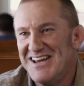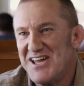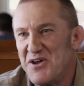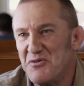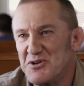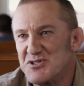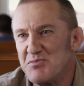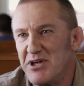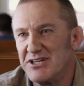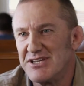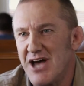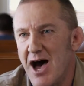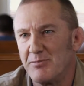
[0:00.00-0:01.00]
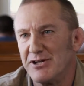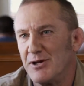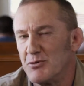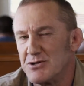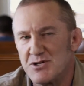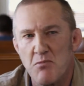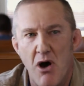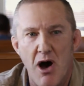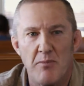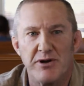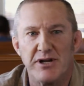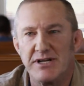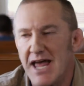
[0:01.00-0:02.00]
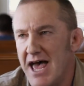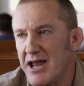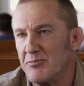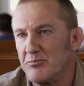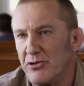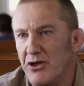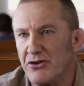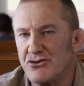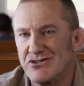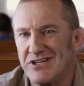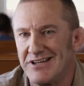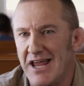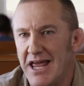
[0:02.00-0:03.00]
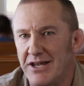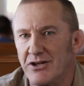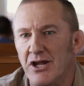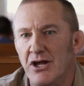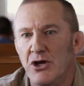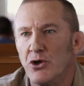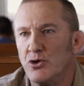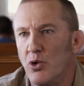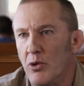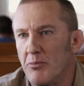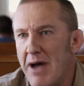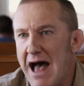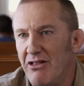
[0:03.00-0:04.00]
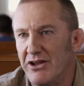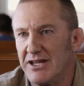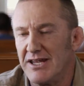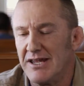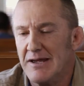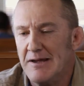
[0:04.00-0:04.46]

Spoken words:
He wants to be adopted. He wants a mom and a dad and brothers and normality.